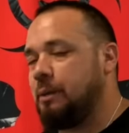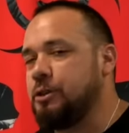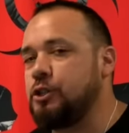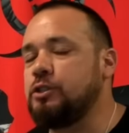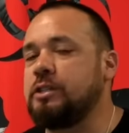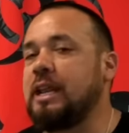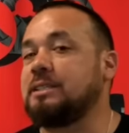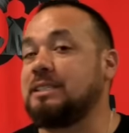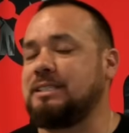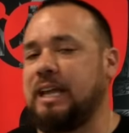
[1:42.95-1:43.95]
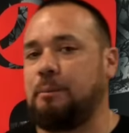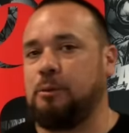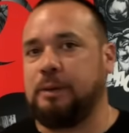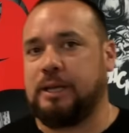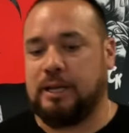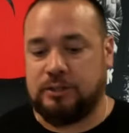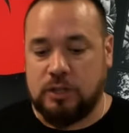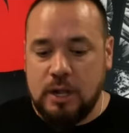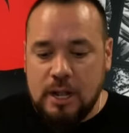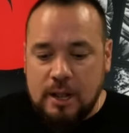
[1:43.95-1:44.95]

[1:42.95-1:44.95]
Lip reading: And I'm just using that as an example because